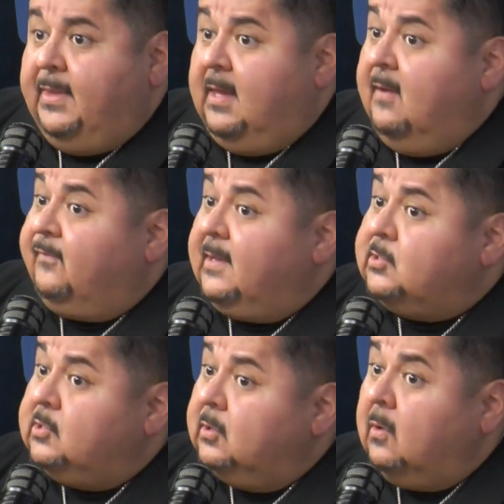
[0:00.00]
If
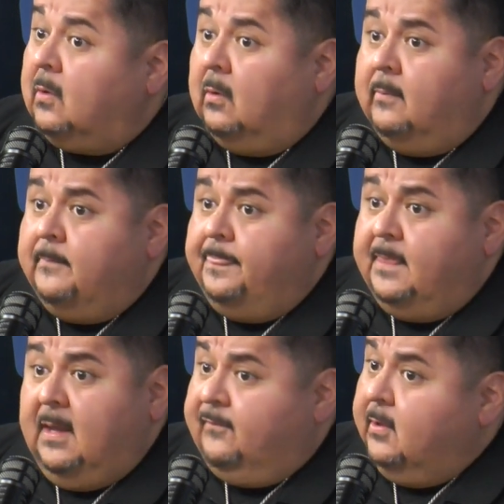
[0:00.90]
that's your goal.
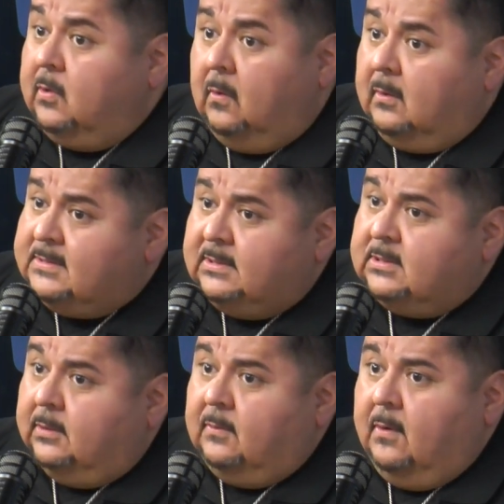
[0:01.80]
If your goal isn't
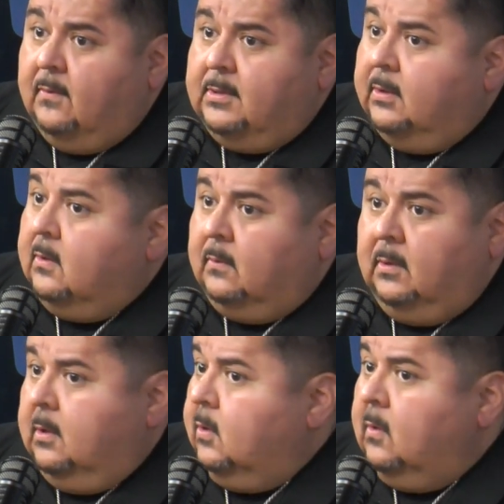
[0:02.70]
to grow and your
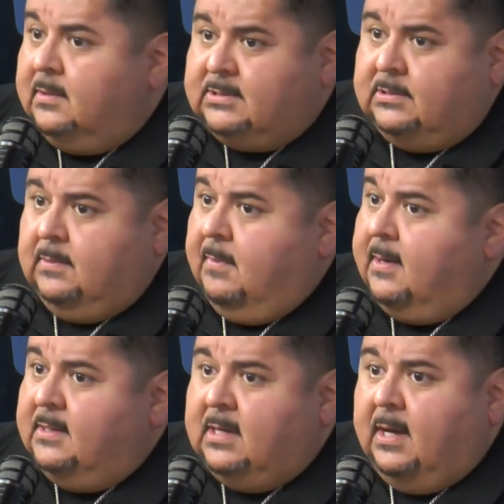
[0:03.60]
goal isn't to
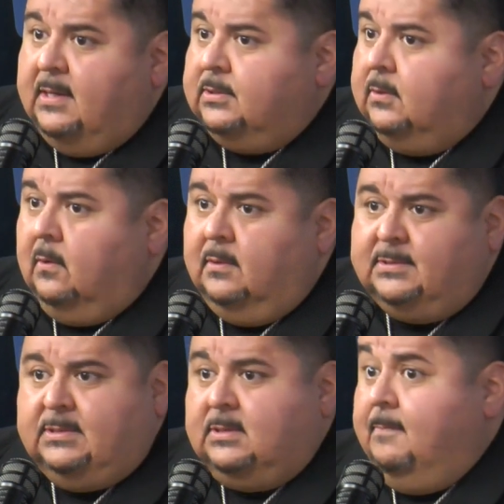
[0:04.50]
monetize, your goal
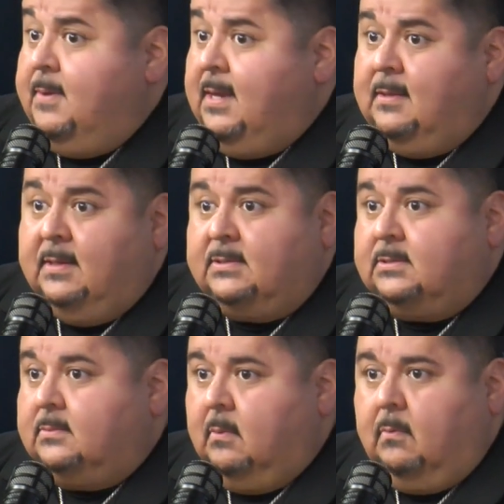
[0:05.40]
isn't to be this,